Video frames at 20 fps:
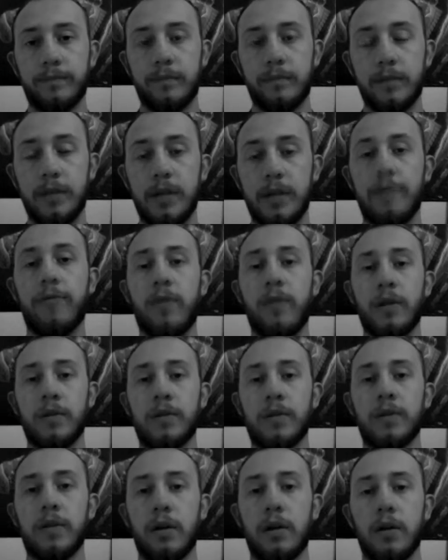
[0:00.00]

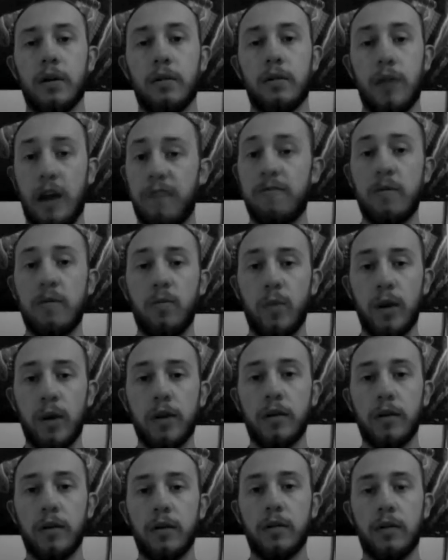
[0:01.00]
difference, they have been
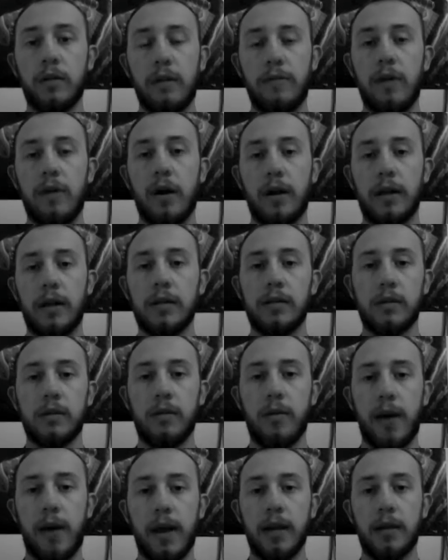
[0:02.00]
weird. They've gone against the
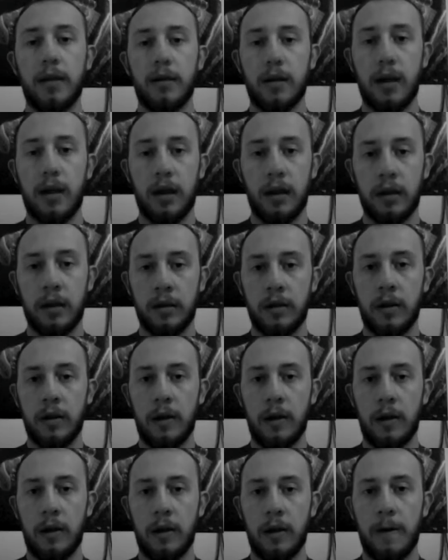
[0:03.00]
grain, and
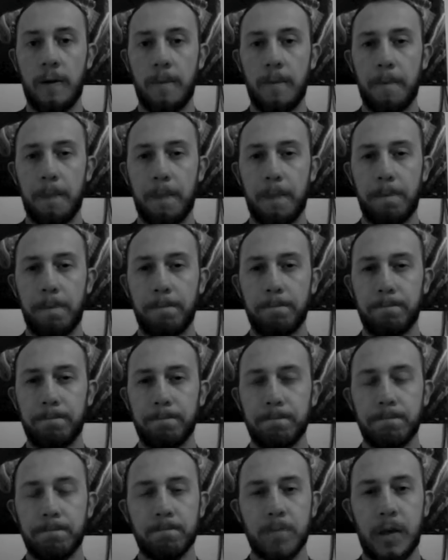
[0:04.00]

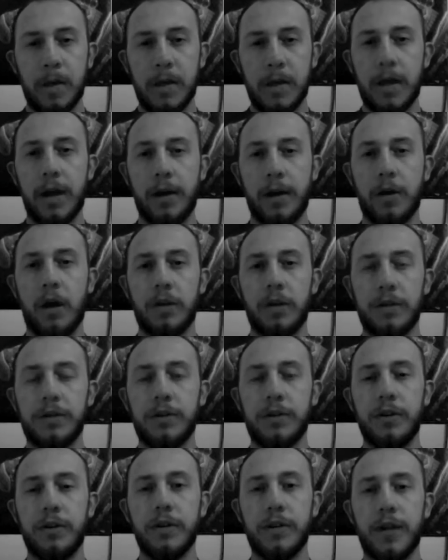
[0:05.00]
he kind of calls us
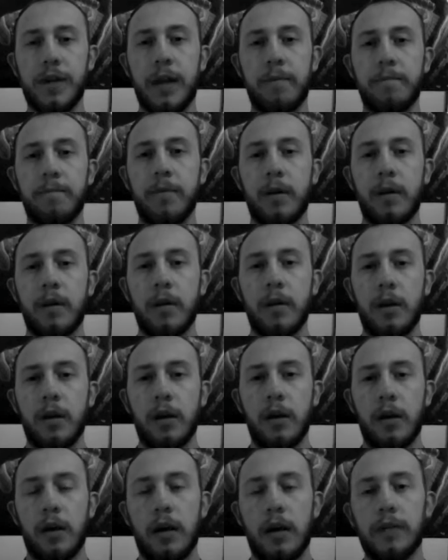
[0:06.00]
to do the same.
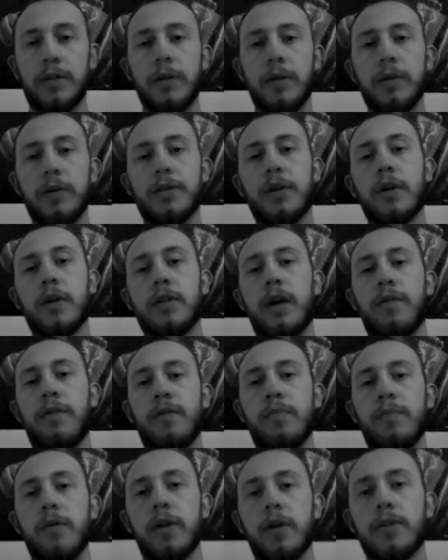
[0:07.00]
And so he starts off
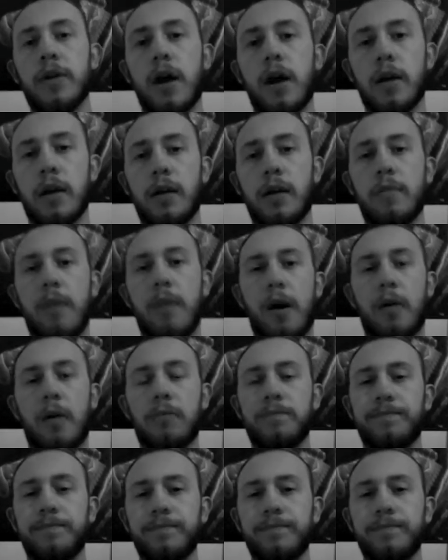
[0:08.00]
the book talking about